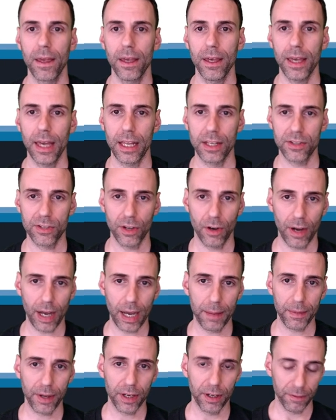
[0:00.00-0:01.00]
And so
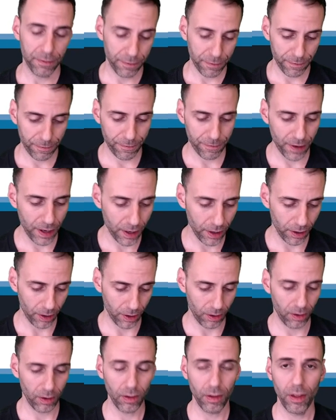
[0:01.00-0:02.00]
I'm going to
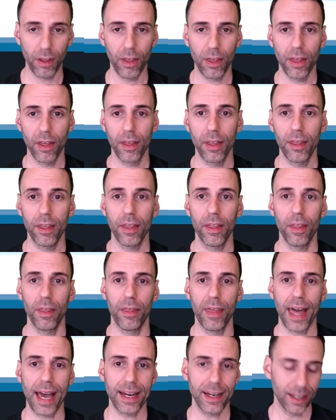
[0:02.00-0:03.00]
fill
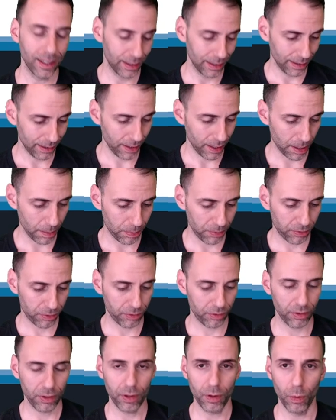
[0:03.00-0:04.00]
that
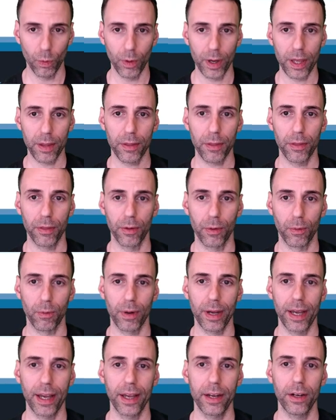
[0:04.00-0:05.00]
ellipse with the
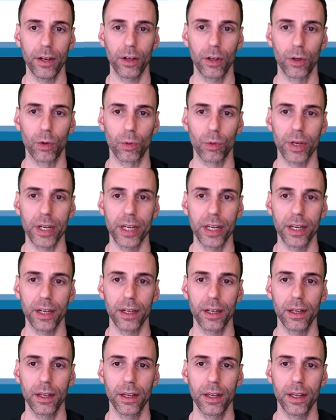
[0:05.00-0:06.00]
red,
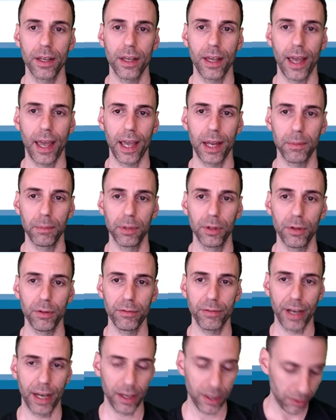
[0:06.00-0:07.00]
green, and blue
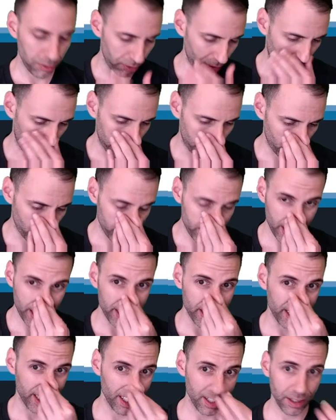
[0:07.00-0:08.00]
values that I've
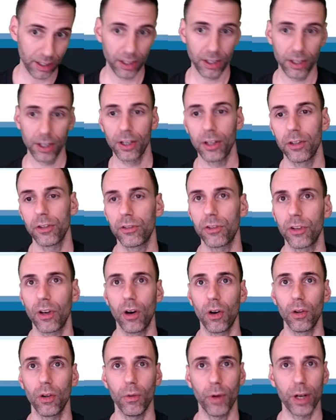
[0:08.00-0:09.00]
created.
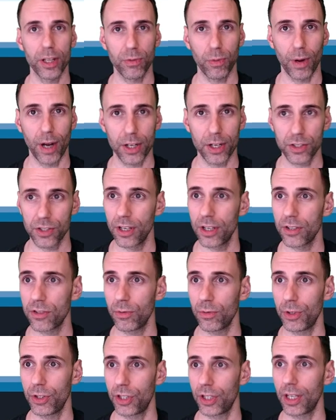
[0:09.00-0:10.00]
So let's watch this.
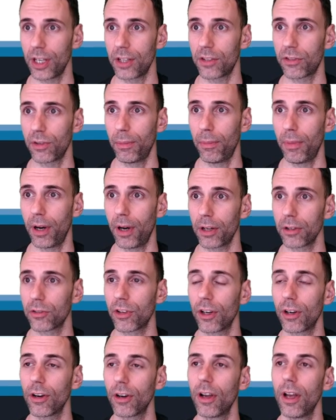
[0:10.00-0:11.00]
We should get some bugs
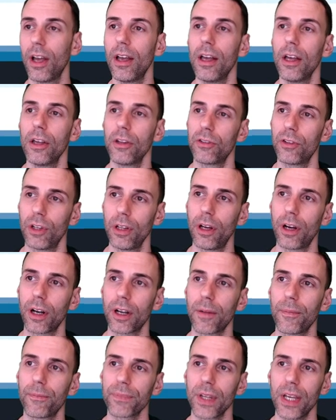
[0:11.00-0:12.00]
here. So
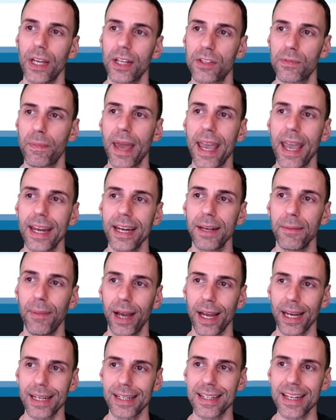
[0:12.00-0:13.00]
look, it's painting
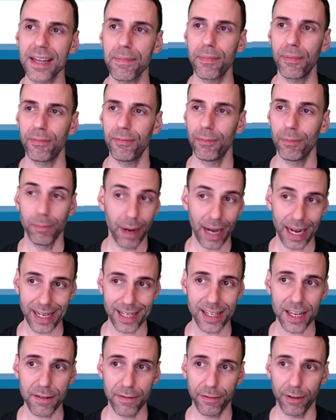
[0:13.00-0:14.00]
by deep by
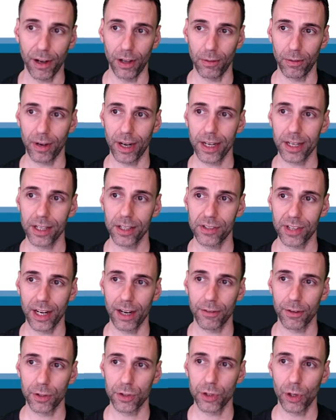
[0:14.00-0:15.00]
default, right? Because I
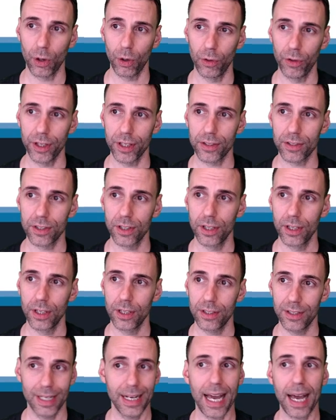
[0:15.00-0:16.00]
never told it
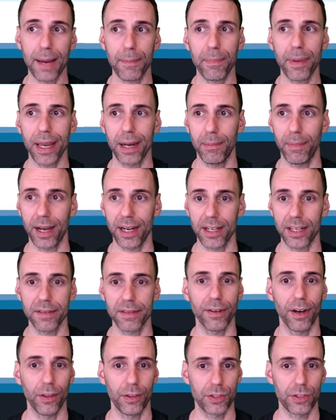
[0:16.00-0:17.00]
to not paint by
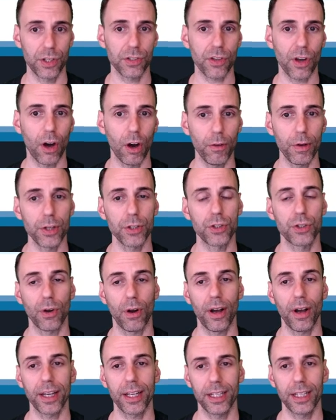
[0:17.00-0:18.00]
default. It's just always
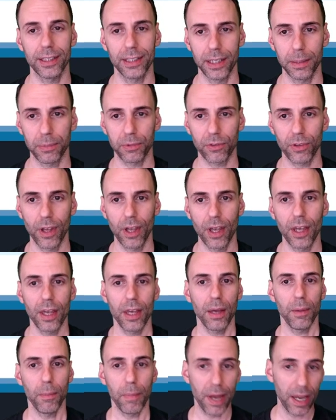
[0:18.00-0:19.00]
drawing an ellipse
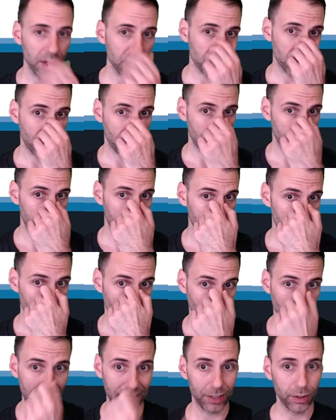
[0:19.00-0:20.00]
based off of the
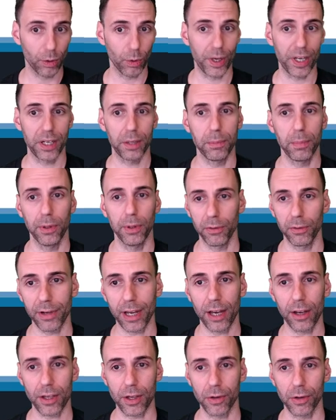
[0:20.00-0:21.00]
red, green, and blue
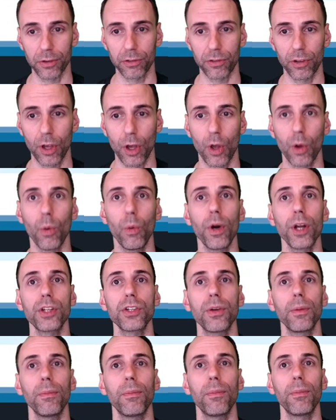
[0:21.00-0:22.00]
values,
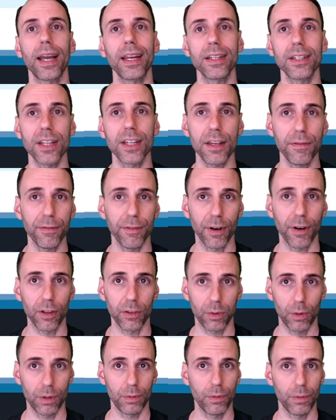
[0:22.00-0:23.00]
which by
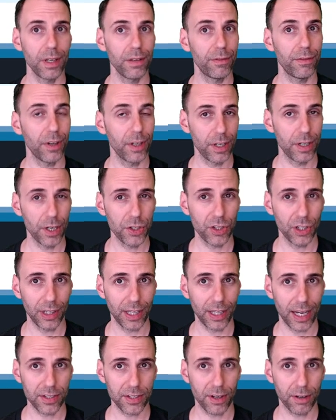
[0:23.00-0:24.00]
default, when we've
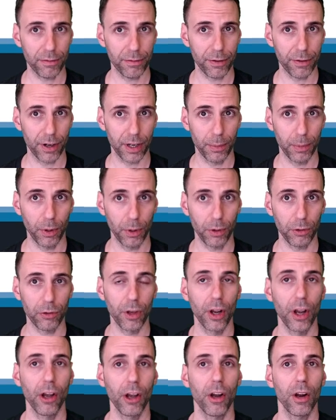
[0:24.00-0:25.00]
initialized our variables,
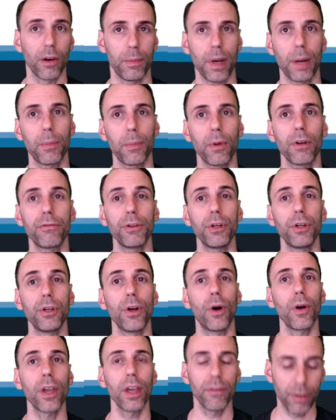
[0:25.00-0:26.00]
Remember, if you
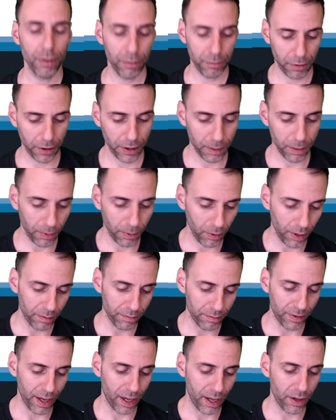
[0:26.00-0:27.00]
don't give a variable a
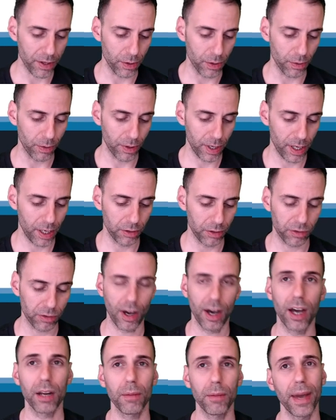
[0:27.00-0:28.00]
value, it is
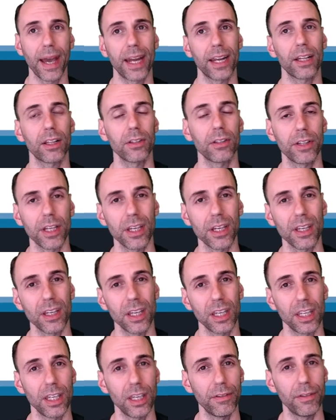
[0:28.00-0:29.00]
automatically
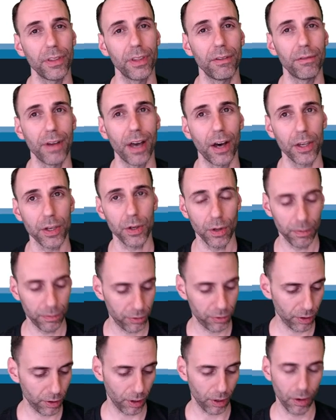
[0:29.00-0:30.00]
given the value of
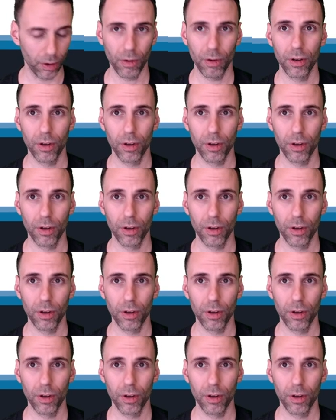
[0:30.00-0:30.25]
zero.